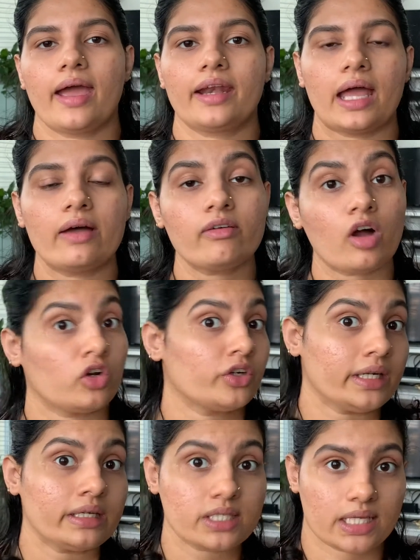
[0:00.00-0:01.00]
And I have
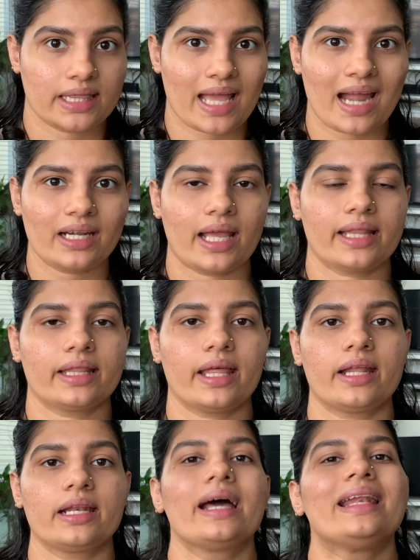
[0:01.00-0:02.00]
already done that, and
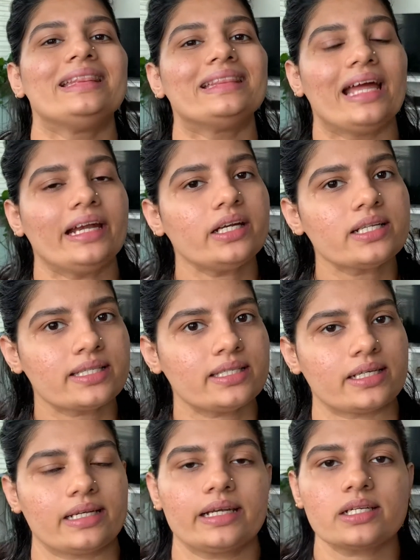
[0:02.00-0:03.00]
then let it
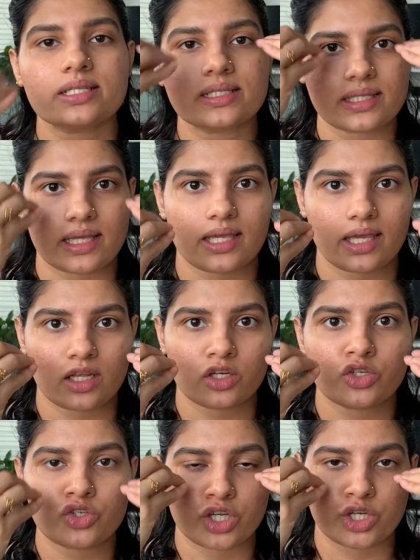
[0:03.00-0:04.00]
sink
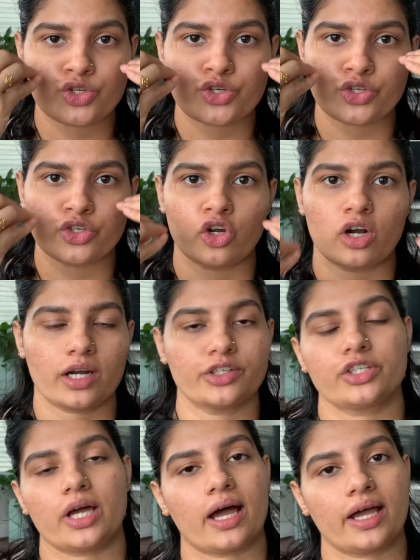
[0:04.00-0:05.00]
into your
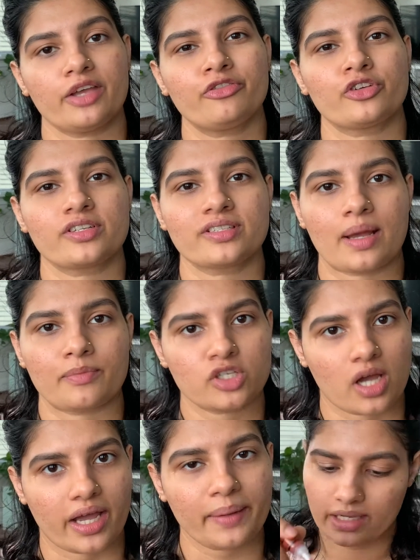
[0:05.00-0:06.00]
under eye for some time.